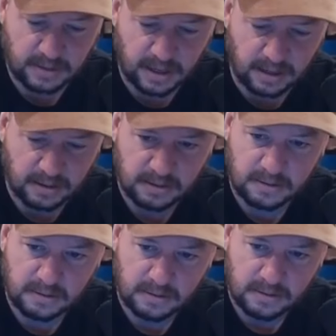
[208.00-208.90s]
idea yeah. though.
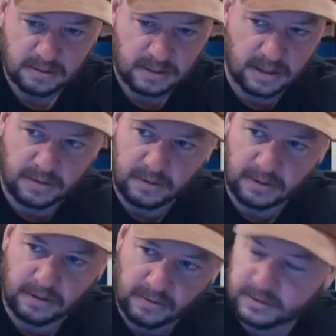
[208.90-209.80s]
Get
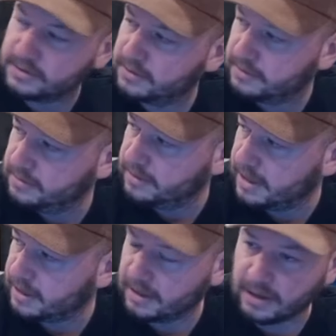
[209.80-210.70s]
Chris.
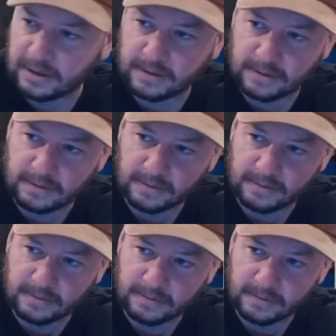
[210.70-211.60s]
Get get
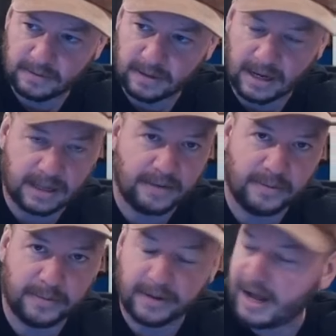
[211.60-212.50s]
get a
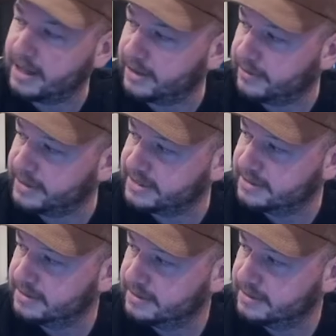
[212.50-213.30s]
lovable guy like Chris. Get